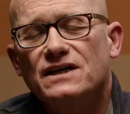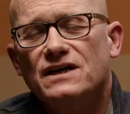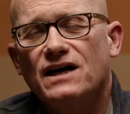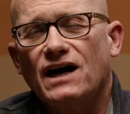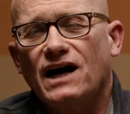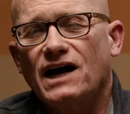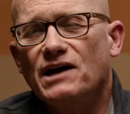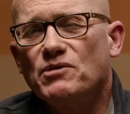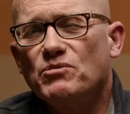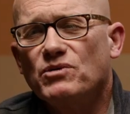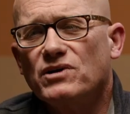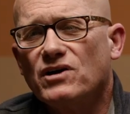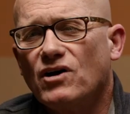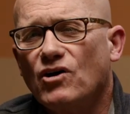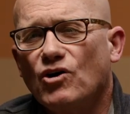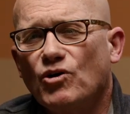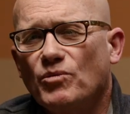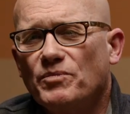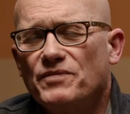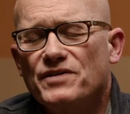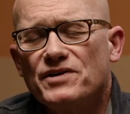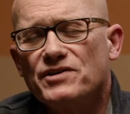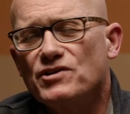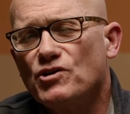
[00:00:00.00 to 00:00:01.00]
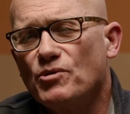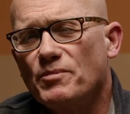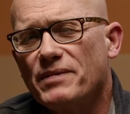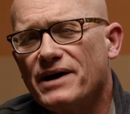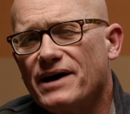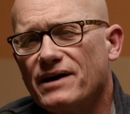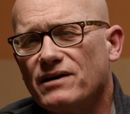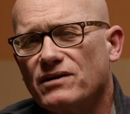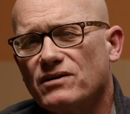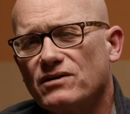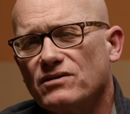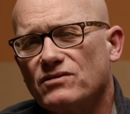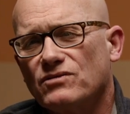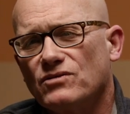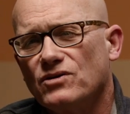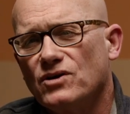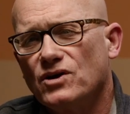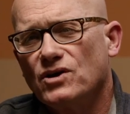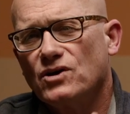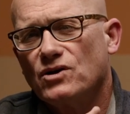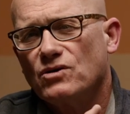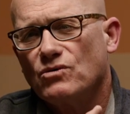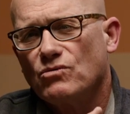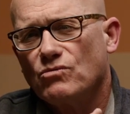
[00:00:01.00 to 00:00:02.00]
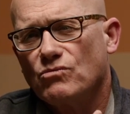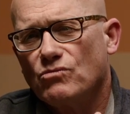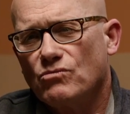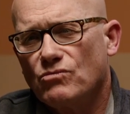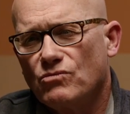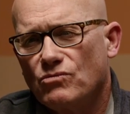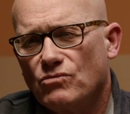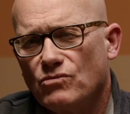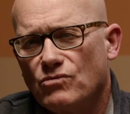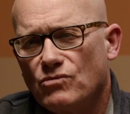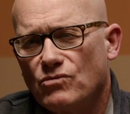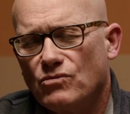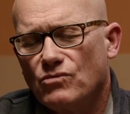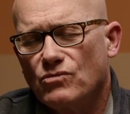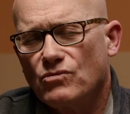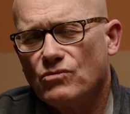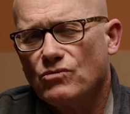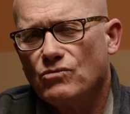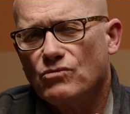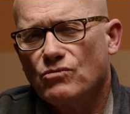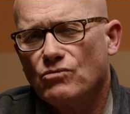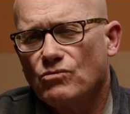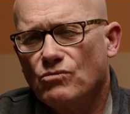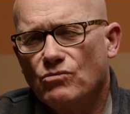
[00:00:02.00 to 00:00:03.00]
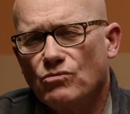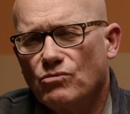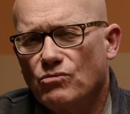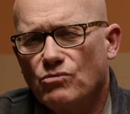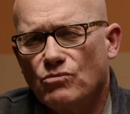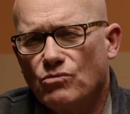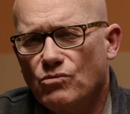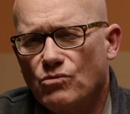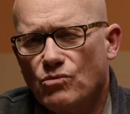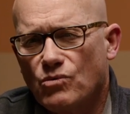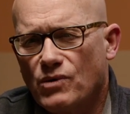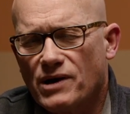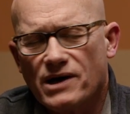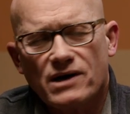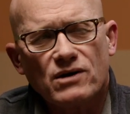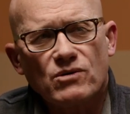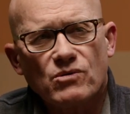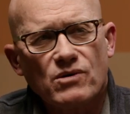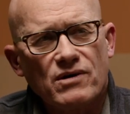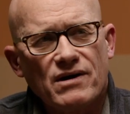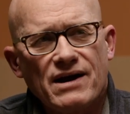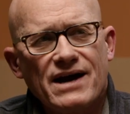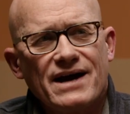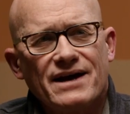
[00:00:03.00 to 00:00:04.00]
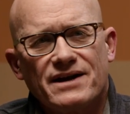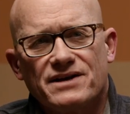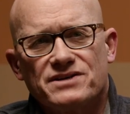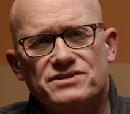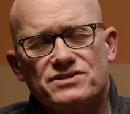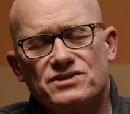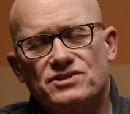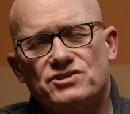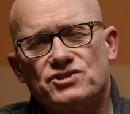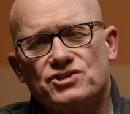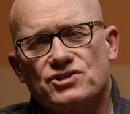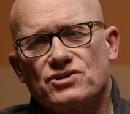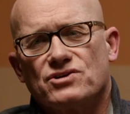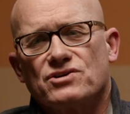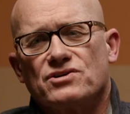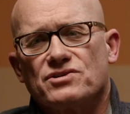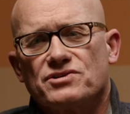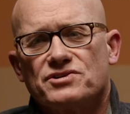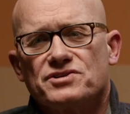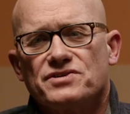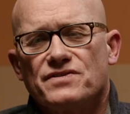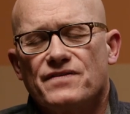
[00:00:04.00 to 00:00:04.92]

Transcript: I would hope that no matter where we're at as a church,